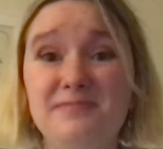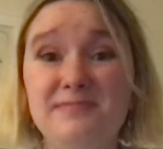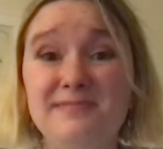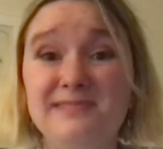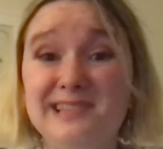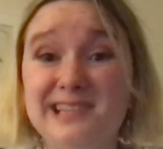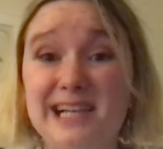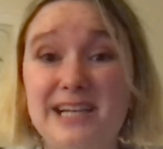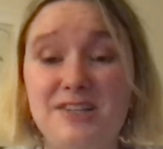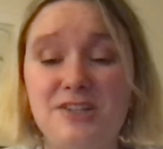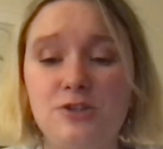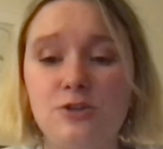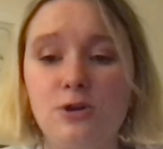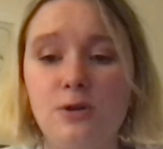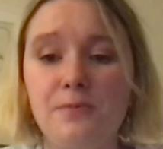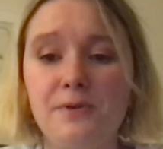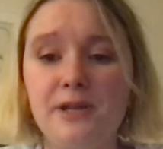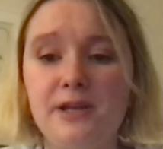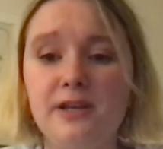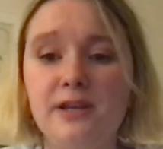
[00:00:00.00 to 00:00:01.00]
lesser
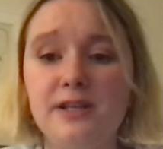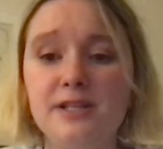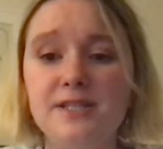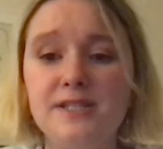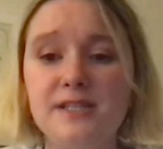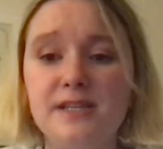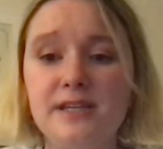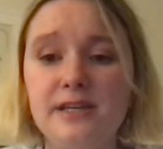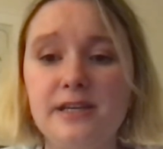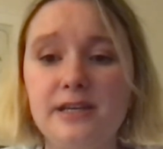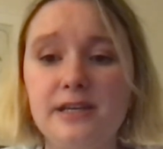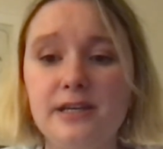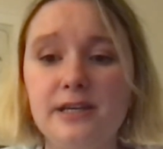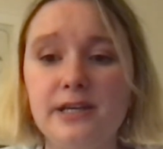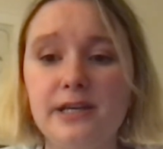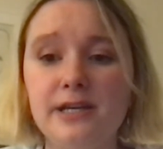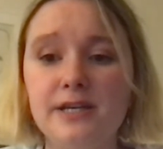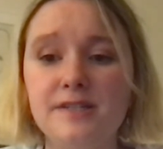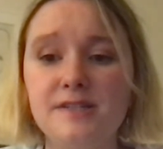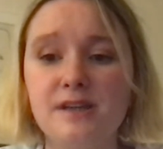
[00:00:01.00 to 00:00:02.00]
opinions
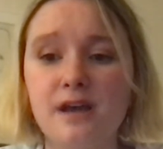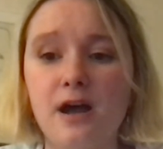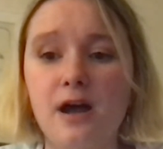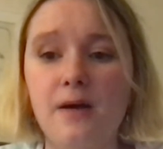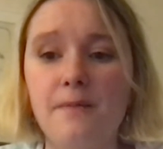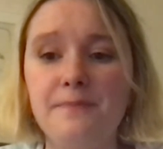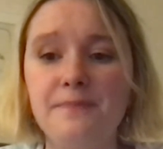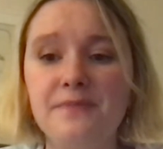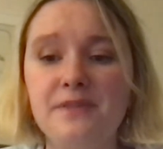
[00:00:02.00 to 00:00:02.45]
is, I